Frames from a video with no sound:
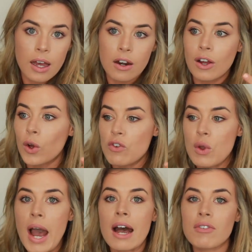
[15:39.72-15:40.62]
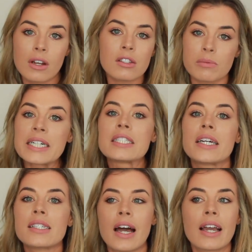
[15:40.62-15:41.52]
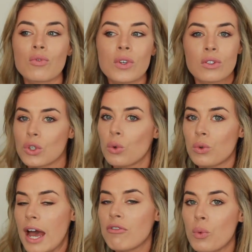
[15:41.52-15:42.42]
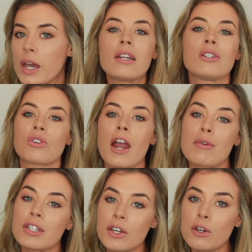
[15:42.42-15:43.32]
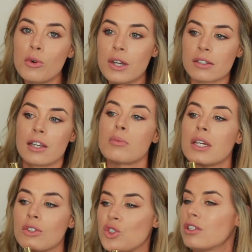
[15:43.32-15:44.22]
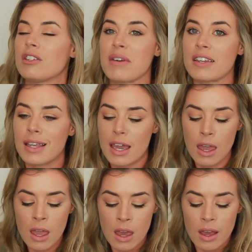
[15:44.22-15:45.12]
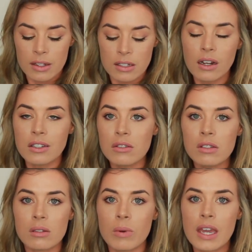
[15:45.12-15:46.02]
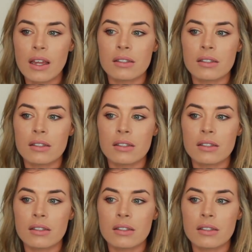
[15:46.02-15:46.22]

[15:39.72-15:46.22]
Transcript: I don't know, if you have not smelled this, I don't have a way to describe it to you except it's just amazing. It's not too sweet.